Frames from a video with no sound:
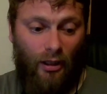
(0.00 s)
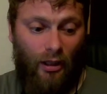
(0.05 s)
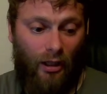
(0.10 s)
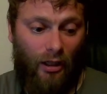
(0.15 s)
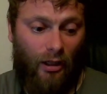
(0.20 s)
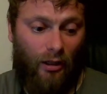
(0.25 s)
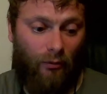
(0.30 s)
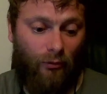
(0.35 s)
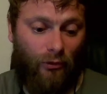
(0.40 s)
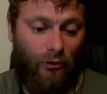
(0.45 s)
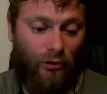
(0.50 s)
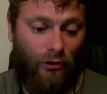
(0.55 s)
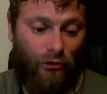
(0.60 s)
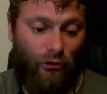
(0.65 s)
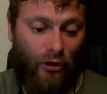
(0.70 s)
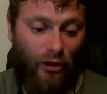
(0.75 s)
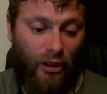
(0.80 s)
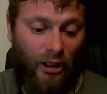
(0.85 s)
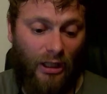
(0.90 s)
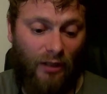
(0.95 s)
I'm going to
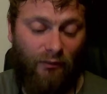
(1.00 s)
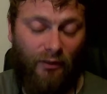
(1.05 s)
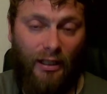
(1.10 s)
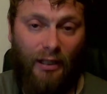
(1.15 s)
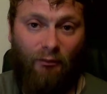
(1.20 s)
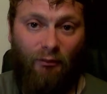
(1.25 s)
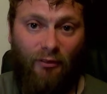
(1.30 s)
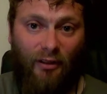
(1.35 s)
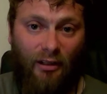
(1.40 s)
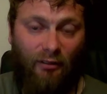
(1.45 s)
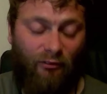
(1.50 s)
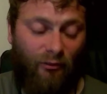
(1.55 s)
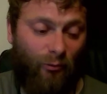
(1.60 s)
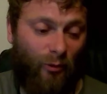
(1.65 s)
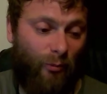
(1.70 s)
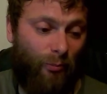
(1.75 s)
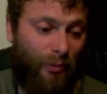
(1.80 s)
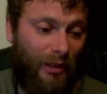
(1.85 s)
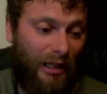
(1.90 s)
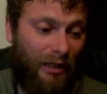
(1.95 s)
try and cover everything from
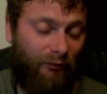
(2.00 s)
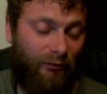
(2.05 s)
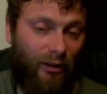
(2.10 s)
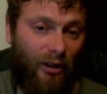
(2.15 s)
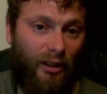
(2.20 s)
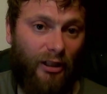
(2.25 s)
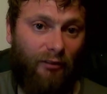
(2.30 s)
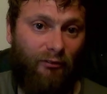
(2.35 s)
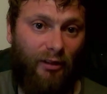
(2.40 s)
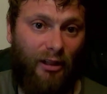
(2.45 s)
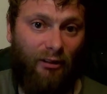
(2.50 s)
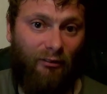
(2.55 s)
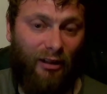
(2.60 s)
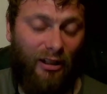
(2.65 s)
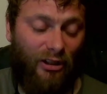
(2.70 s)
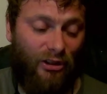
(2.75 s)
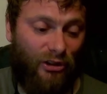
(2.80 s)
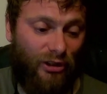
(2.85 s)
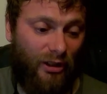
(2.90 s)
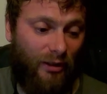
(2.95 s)
a betaflight
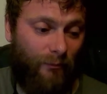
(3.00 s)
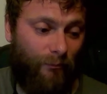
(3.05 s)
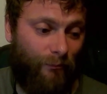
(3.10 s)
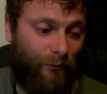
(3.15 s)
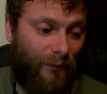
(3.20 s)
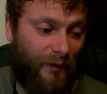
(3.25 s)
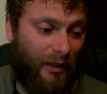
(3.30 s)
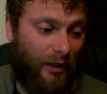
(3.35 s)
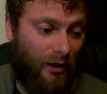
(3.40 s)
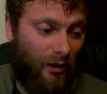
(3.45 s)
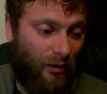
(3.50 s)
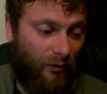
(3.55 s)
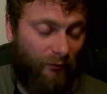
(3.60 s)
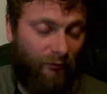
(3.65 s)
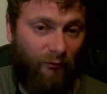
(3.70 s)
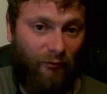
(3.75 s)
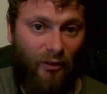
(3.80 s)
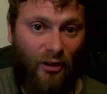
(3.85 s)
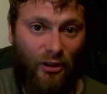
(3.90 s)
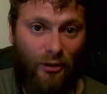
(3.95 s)
configuration,
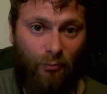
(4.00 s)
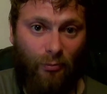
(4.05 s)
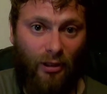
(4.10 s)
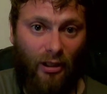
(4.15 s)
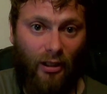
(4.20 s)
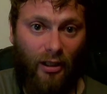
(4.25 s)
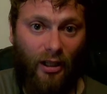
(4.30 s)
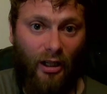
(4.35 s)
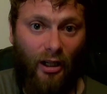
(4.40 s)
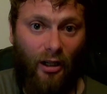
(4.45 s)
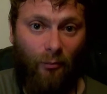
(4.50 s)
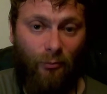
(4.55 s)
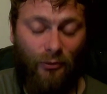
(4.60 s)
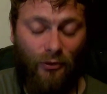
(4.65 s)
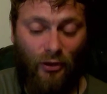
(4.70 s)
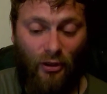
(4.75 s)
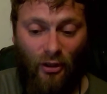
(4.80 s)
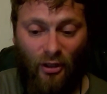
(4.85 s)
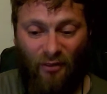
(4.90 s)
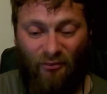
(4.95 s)
first plug
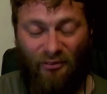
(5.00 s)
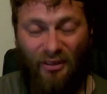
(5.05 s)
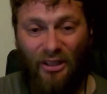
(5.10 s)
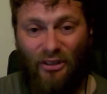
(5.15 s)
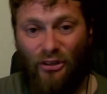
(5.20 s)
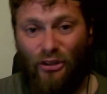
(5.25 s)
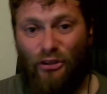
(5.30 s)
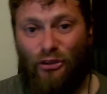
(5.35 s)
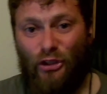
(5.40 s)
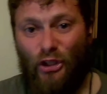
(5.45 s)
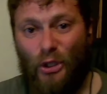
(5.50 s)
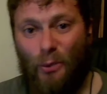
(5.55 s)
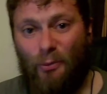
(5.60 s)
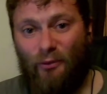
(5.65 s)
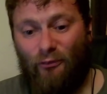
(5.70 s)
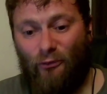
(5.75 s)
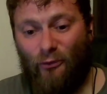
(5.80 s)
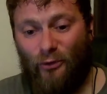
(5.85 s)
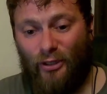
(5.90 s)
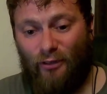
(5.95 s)
ups, things to do
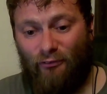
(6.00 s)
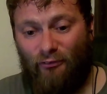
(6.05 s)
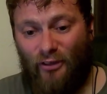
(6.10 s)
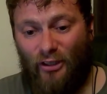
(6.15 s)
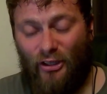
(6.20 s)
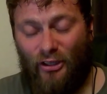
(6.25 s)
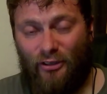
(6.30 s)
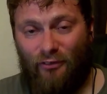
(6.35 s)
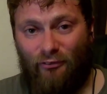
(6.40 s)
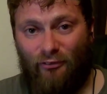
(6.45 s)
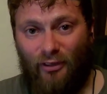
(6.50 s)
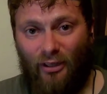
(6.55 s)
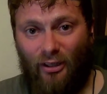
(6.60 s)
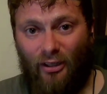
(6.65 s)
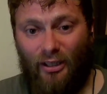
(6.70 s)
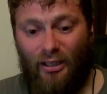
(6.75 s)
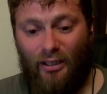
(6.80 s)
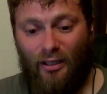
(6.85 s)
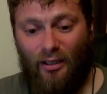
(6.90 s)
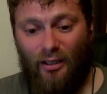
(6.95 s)
before your first
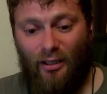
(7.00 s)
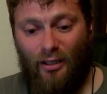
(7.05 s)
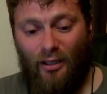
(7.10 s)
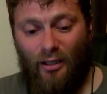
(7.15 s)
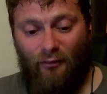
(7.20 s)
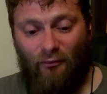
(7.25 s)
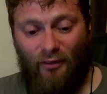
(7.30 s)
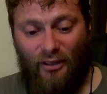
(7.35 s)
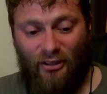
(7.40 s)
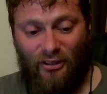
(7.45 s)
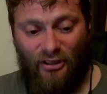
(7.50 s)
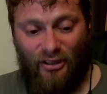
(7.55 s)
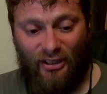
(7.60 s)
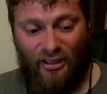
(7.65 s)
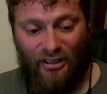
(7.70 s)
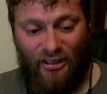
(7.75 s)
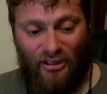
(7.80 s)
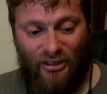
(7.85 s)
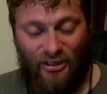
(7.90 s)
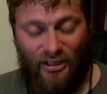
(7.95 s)
flight, things to
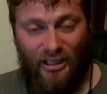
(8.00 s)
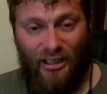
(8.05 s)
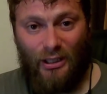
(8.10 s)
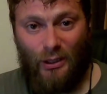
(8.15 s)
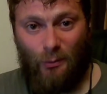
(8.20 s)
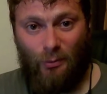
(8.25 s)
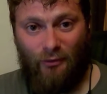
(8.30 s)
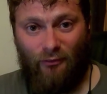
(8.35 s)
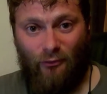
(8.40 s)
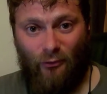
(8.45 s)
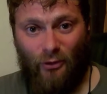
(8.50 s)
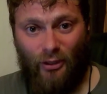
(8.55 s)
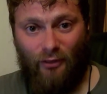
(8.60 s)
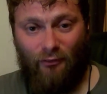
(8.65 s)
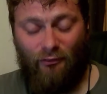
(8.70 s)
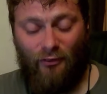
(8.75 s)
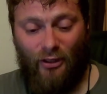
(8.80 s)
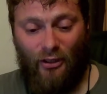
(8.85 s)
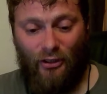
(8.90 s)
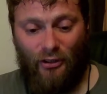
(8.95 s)
consider before your
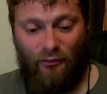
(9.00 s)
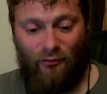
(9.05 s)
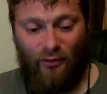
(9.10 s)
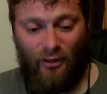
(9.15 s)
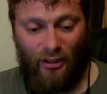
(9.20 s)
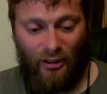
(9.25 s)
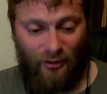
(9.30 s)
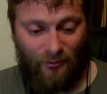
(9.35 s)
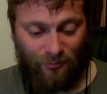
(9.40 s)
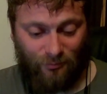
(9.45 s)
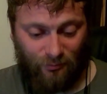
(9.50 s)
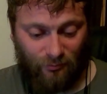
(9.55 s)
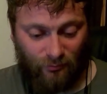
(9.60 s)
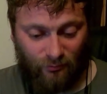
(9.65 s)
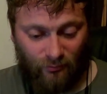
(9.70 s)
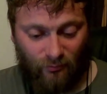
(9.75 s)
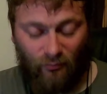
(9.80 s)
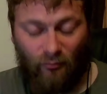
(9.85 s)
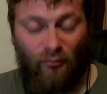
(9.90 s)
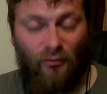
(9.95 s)
first flight.
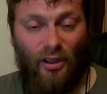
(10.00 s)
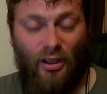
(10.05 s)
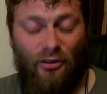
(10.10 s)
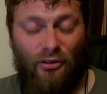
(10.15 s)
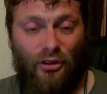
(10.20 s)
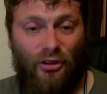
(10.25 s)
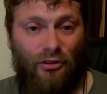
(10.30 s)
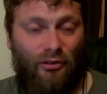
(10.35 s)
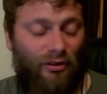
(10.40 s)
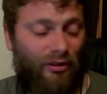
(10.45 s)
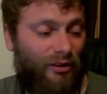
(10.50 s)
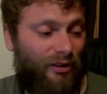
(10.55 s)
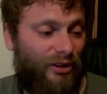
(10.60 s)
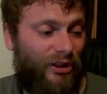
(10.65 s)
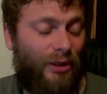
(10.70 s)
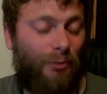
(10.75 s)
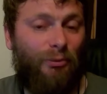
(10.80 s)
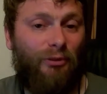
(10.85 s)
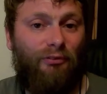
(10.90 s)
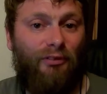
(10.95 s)
Just
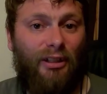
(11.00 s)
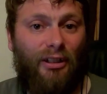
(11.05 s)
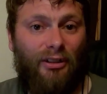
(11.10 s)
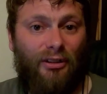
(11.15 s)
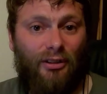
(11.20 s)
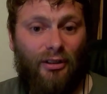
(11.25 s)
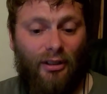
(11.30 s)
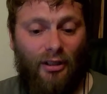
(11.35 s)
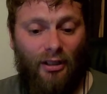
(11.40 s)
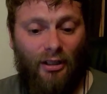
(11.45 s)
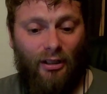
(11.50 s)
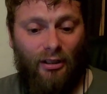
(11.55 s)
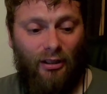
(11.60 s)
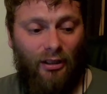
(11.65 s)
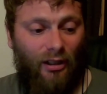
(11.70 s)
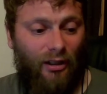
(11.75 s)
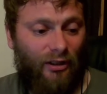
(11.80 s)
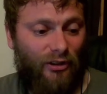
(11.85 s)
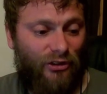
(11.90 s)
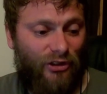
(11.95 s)
simple things
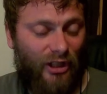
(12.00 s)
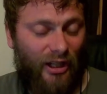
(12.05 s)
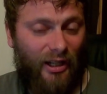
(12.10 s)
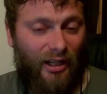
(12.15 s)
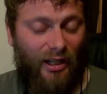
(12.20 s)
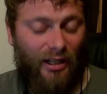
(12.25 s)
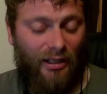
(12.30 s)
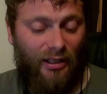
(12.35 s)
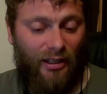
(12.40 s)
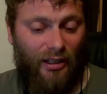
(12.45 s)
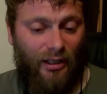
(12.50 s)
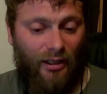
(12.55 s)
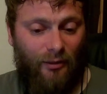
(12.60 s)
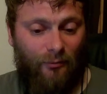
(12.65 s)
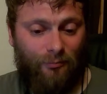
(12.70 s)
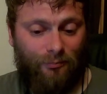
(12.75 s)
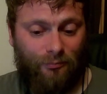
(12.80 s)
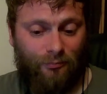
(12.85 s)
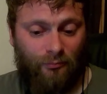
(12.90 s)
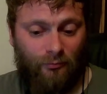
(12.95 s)
like checking
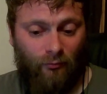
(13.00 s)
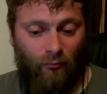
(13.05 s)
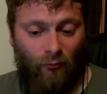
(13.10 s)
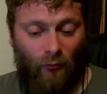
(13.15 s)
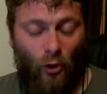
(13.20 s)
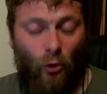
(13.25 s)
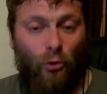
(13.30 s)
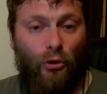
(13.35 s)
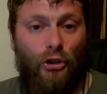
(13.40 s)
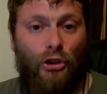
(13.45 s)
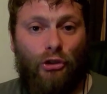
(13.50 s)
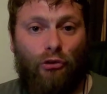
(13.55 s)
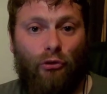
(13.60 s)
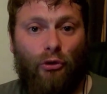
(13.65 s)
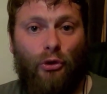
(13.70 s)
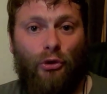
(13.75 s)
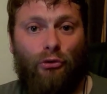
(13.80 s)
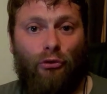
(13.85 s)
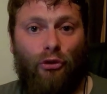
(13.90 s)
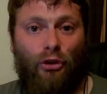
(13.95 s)
all your
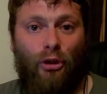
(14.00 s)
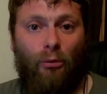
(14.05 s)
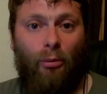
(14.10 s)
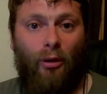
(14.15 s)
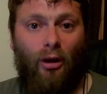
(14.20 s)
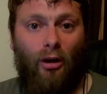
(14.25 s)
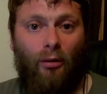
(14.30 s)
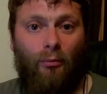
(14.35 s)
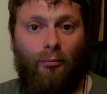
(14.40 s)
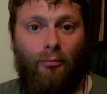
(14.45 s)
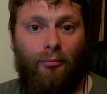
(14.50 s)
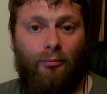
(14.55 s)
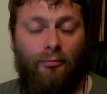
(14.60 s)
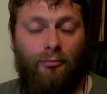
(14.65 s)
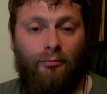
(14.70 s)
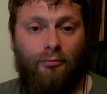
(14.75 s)
screws on the bottom.